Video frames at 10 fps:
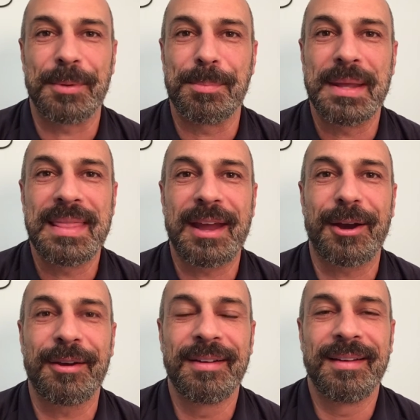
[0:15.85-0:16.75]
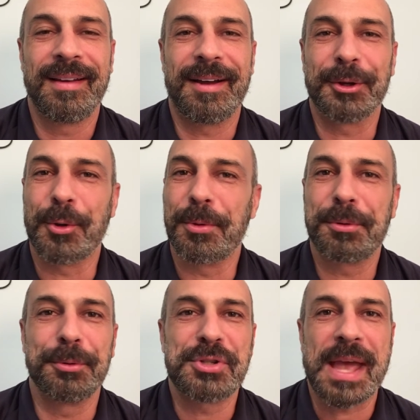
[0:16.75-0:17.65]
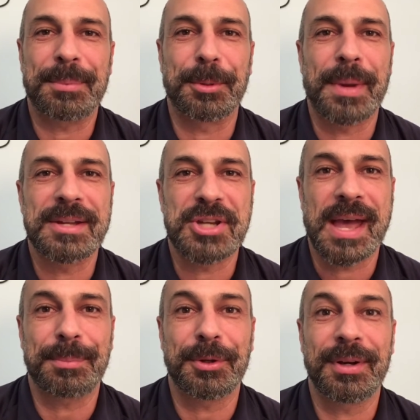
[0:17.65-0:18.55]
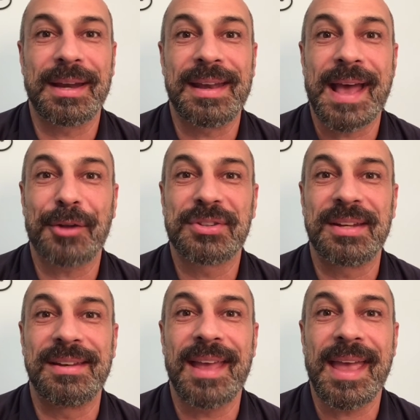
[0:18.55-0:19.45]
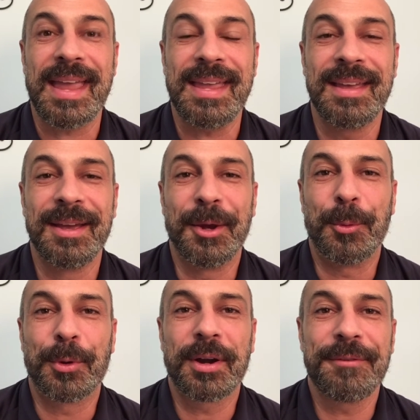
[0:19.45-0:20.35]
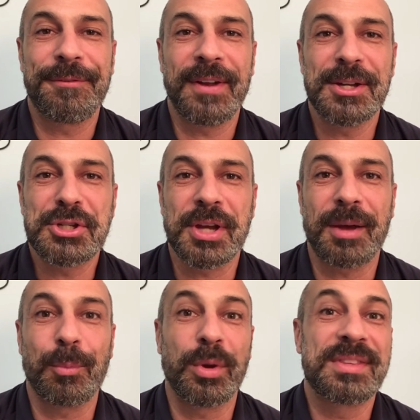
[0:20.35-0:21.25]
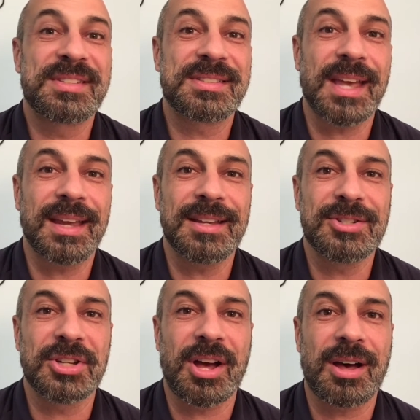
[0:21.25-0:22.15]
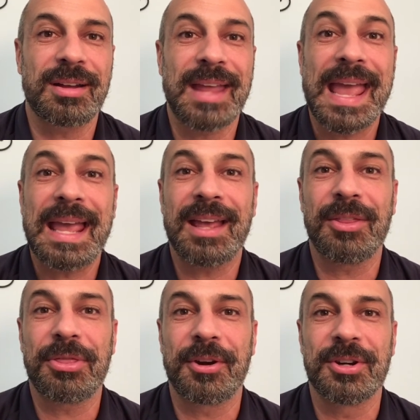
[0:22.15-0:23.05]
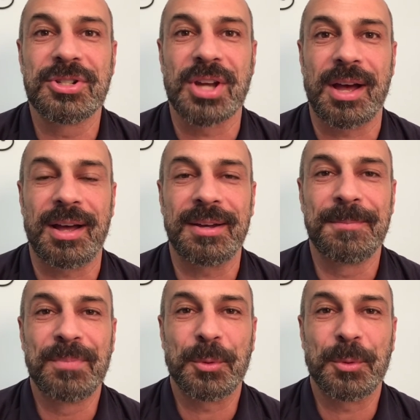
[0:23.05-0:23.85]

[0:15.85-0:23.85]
We've been there going through chapter by chapter. And now today, we're going to finish up with 2 John and 3 John.